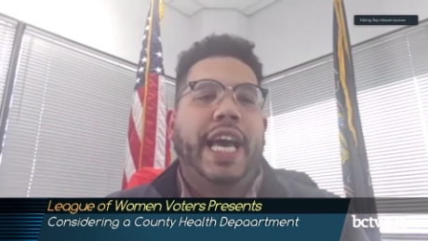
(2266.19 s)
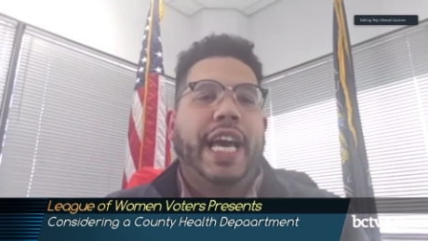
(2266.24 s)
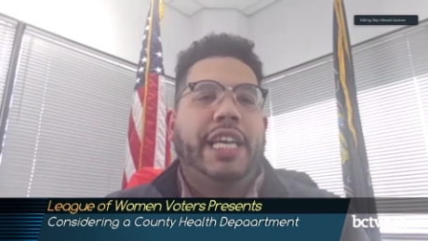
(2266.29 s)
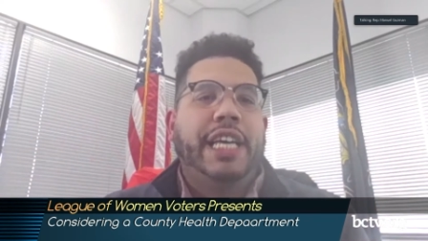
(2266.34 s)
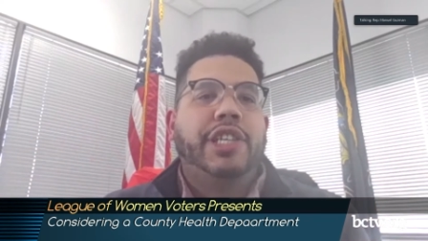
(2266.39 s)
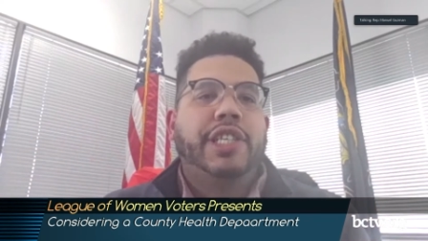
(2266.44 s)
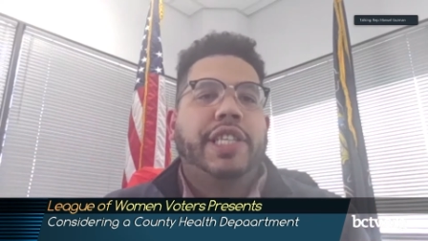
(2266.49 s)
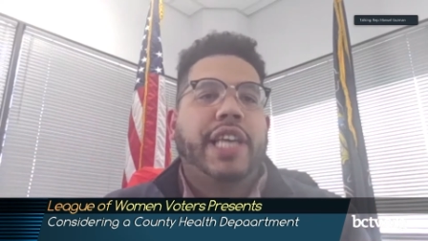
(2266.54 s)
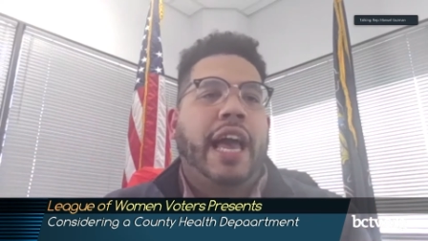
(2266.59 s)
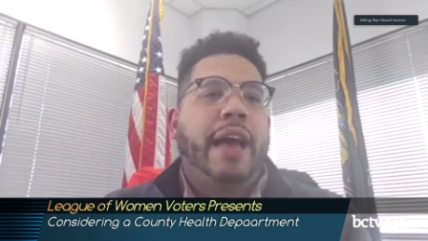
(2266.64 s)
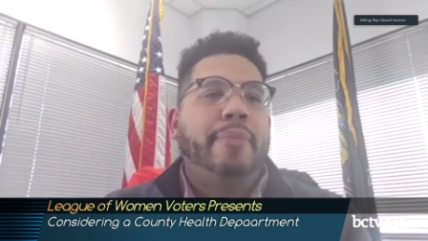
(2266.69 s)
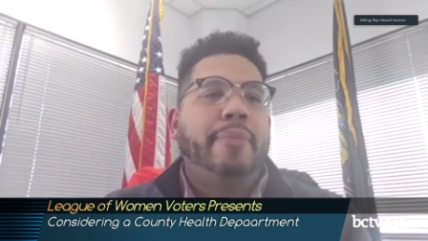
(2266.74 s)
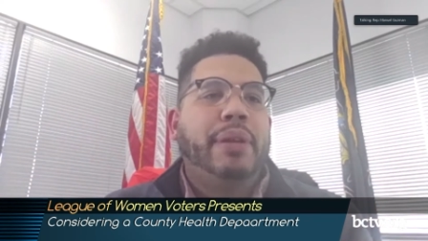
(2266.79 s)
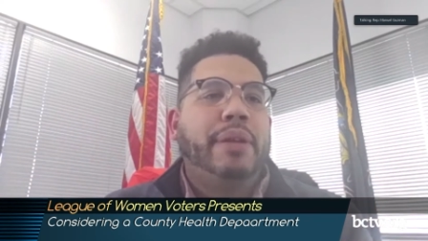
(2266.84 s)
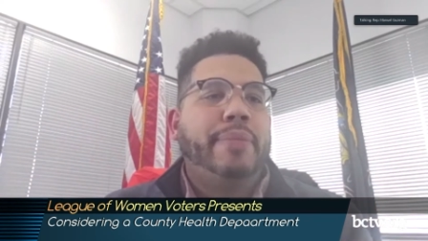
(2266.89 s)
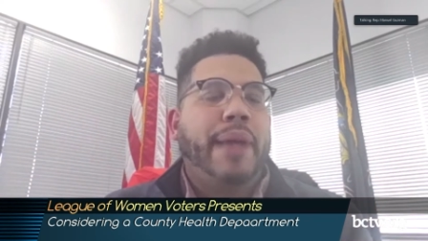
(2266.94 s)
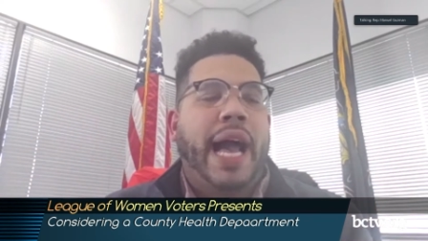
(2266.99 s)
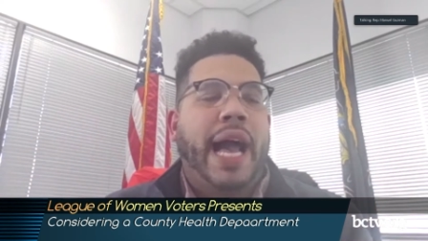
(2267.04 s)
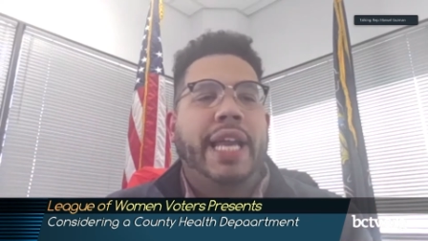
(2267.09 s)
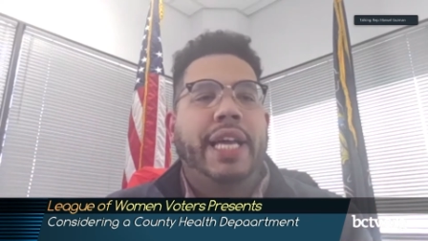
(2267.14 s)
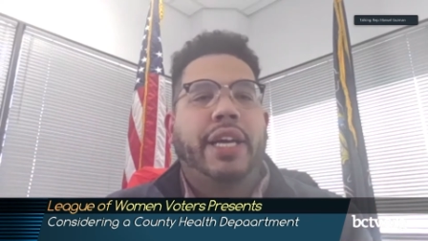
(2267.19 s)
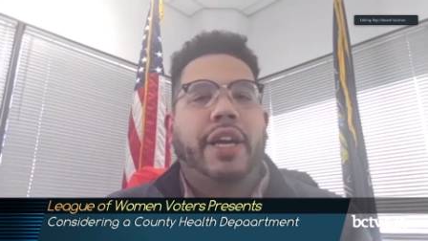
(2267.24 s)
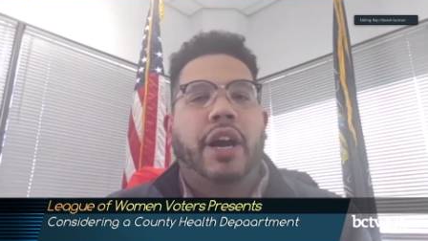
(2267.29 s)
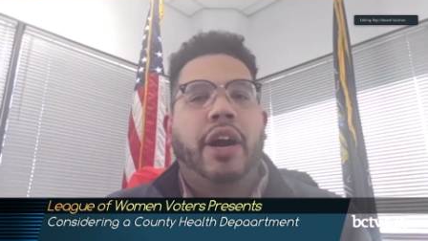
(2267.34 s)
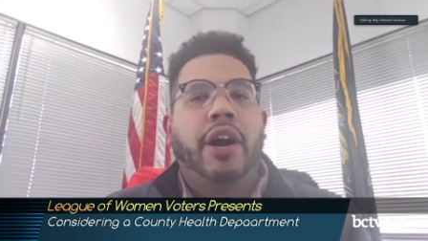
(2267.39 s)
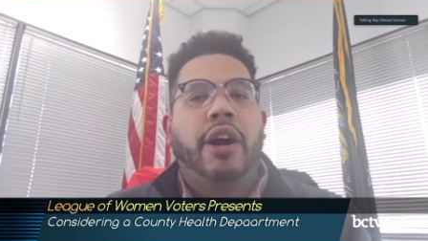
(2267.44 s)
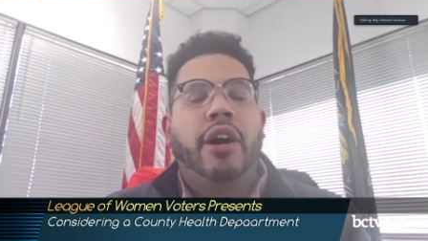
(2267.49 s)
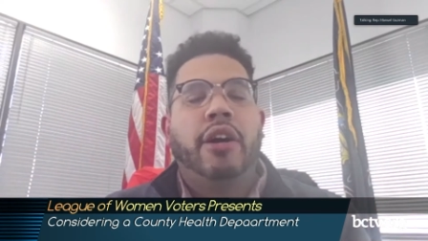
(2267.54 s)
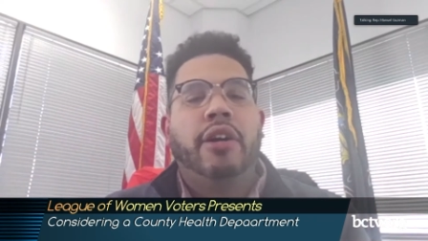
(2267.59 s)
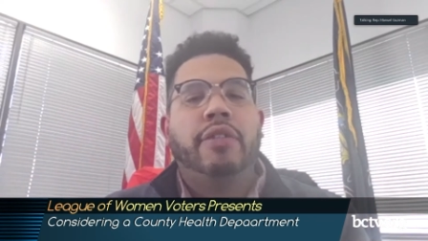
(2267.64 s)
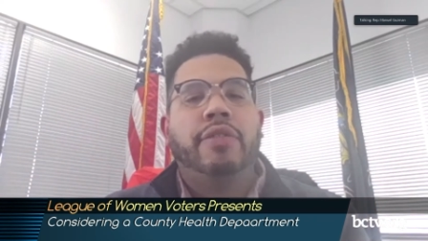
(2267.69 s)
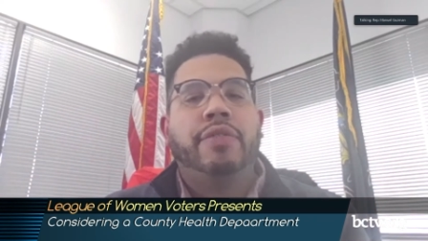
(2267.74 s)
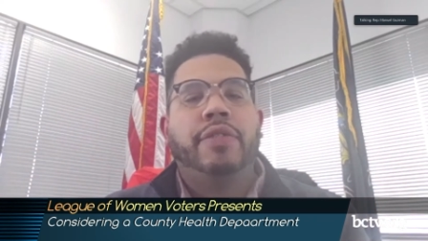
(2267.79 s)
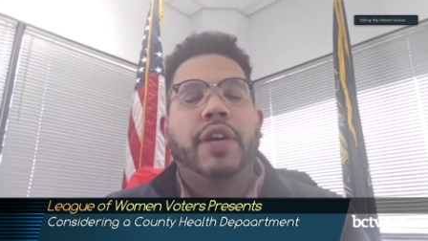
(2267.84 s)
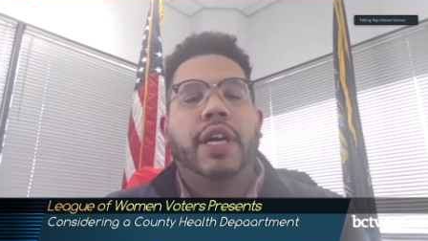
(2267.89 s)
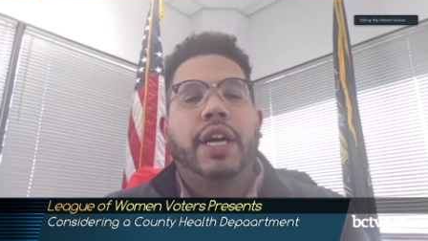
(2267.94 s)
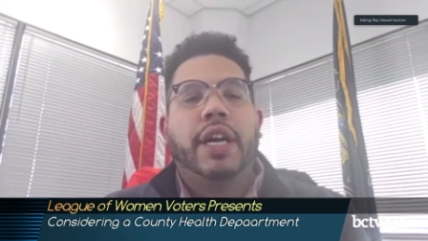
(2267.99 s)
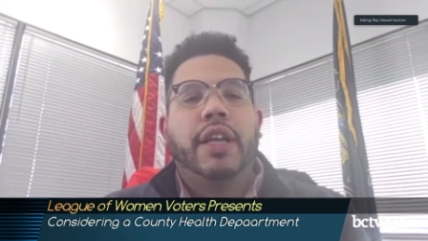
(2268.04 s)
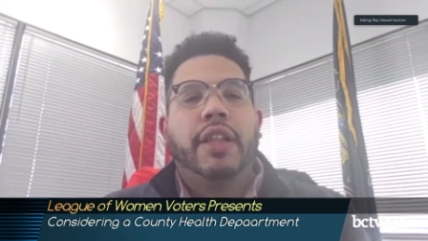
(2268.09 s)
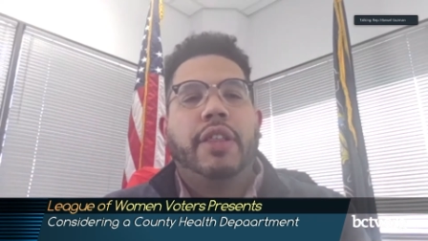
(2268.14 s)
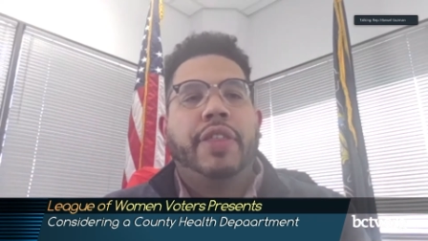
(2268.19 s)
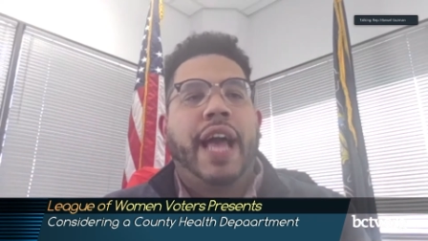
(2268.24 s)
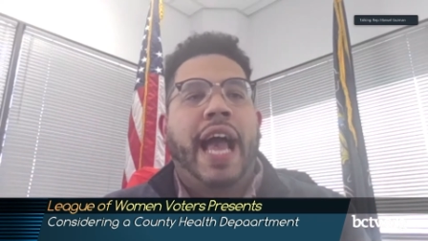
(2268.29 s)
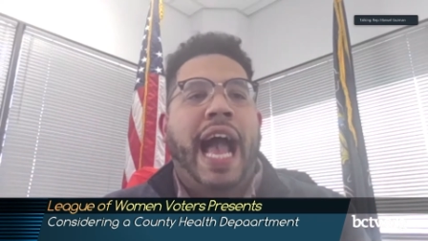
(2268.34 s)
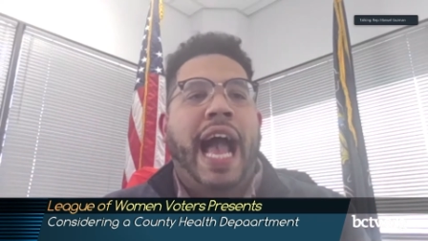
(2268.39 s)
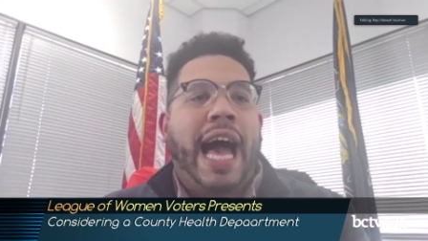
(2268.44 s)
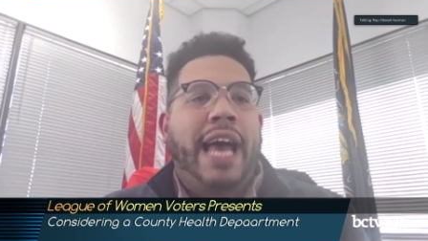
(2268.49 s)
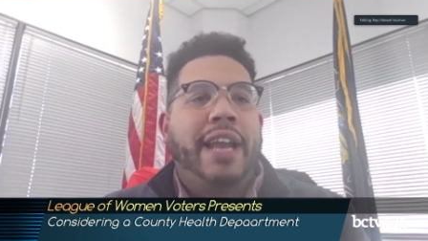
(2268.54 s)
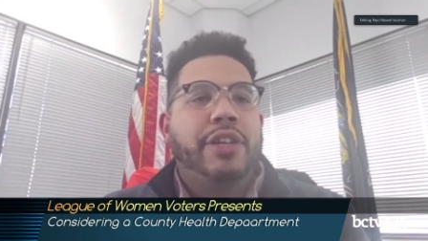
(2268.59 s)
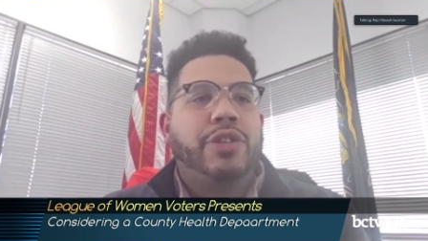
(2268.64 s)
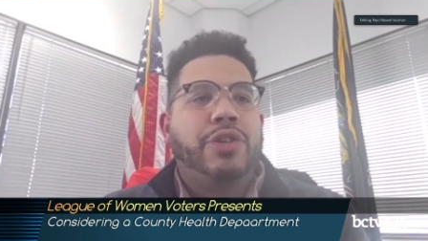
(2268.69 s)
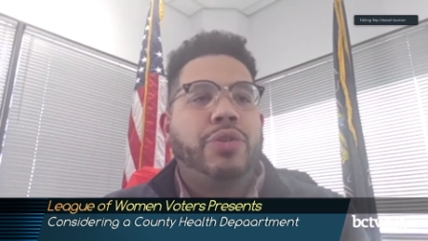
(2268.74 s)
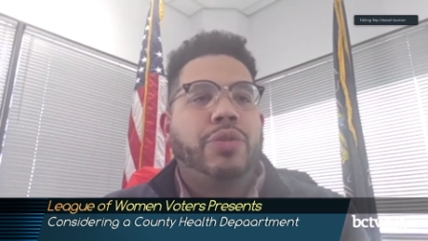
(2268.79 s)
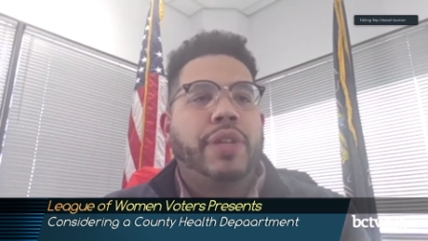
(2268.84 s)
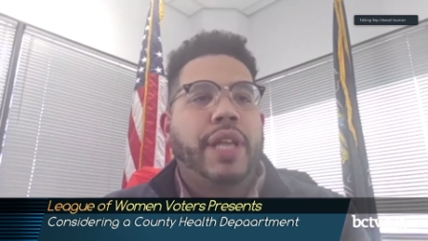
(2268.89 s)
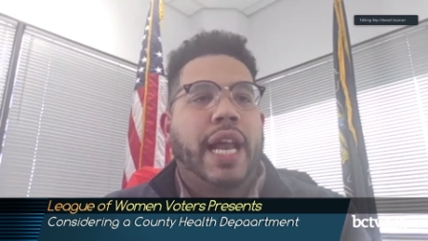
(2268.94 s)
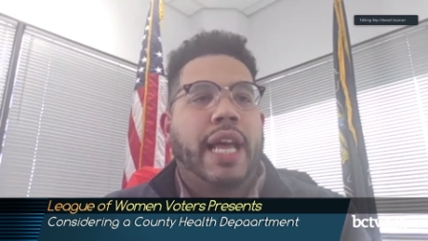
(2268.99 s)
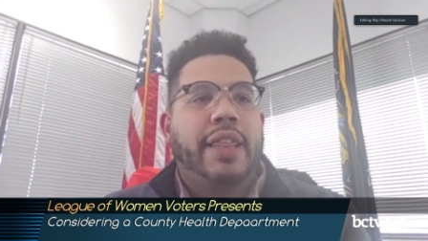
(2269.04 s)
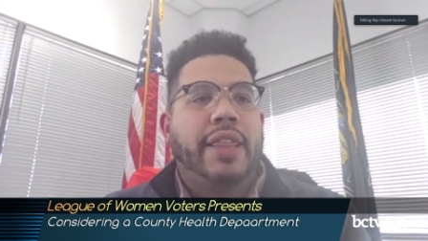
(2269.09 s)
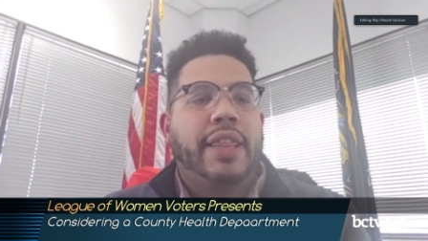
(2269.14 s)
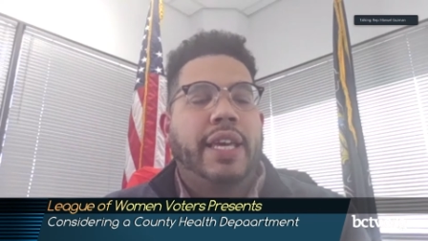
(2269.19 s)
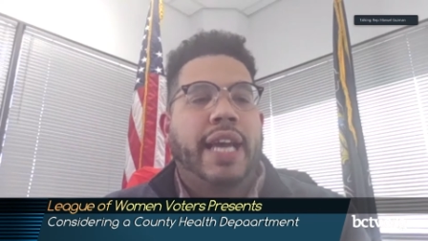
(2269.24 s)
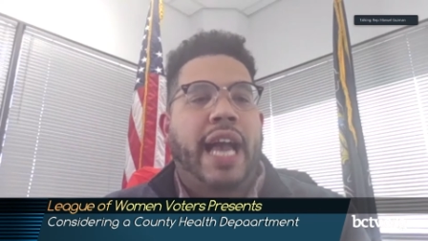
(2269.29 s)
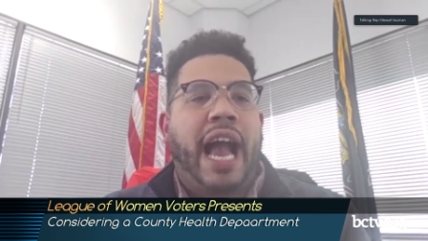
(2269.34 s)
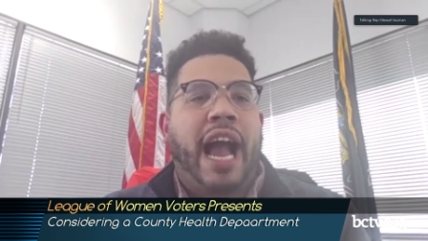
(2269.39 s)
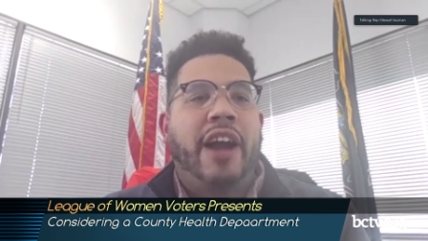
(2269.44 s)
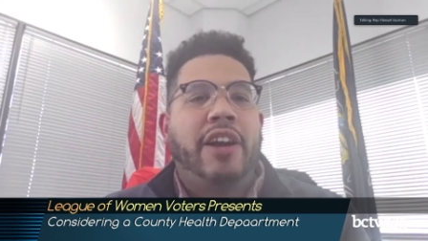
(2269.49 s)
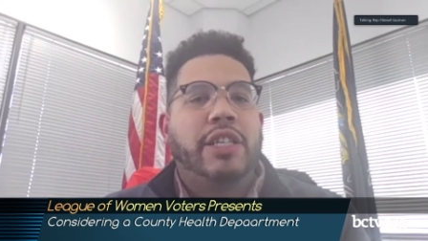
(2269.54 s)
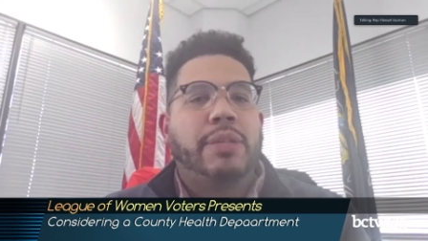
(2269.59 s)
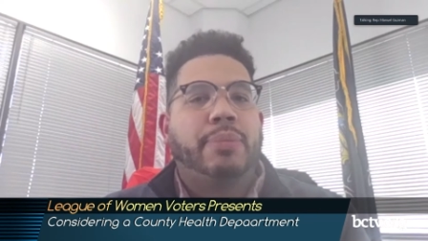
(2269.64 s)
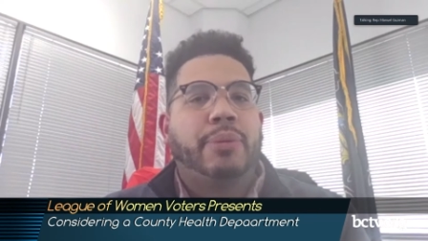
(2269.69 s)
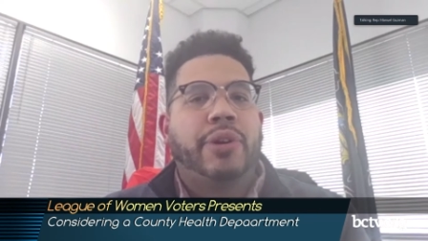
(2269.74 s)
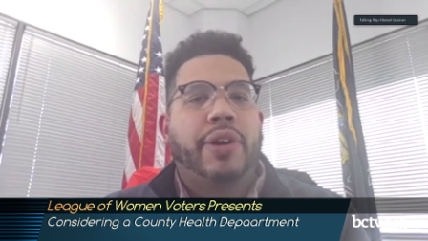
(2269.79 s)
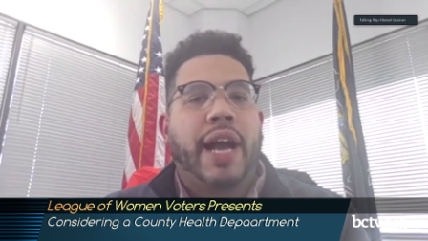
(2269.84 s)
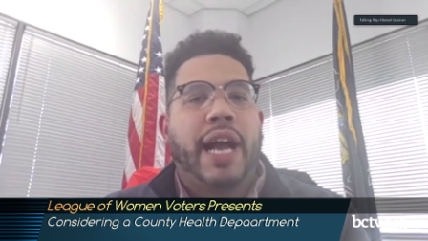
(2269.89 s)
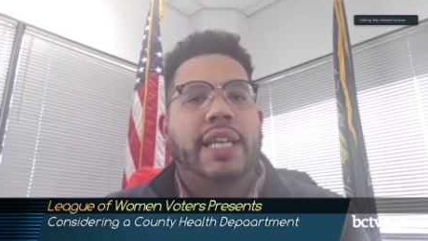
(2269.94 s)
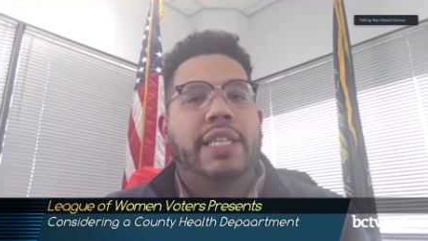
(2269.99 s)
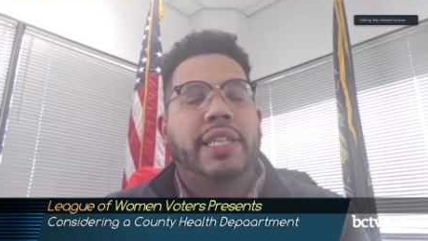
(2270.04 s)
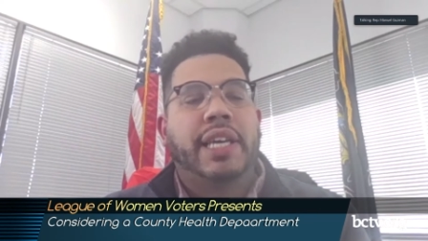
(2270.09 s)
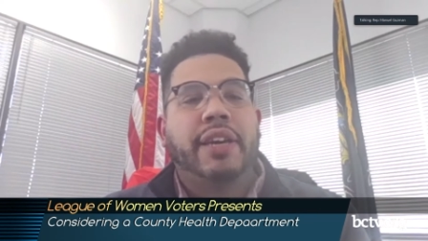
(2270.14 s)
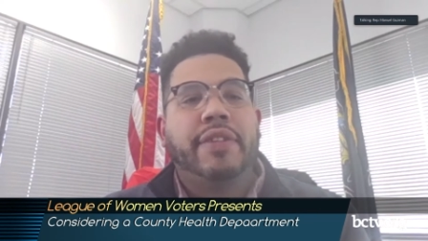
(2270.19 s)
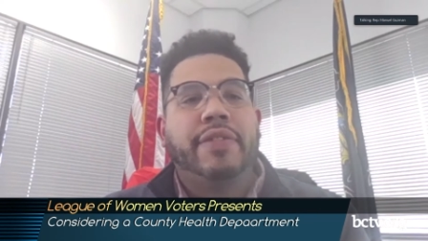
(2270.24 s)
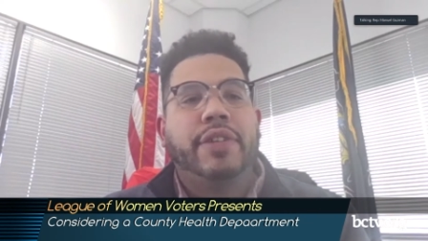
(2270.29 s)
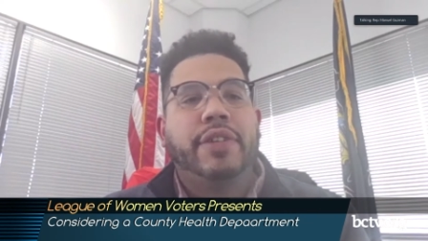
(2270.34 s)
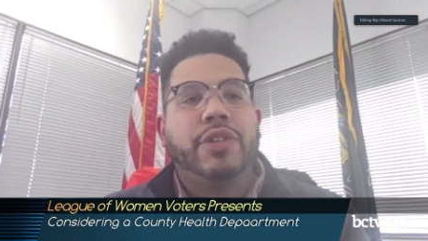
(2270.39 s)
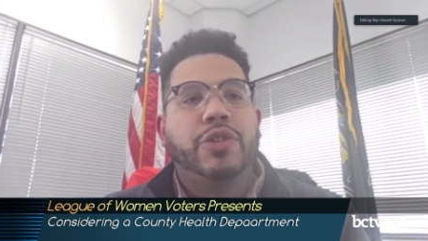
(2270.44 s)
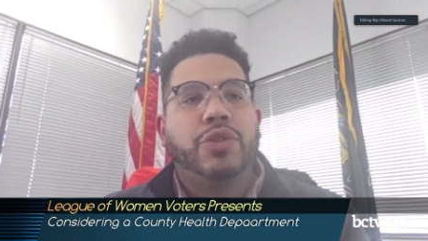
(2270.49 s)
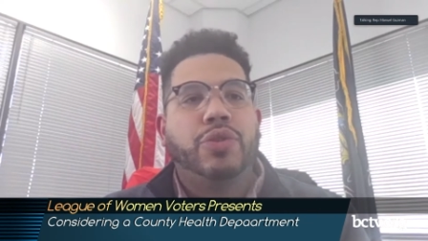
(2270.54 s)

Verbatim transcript: it's just emblematic of the attitude that I think Harrisburg has given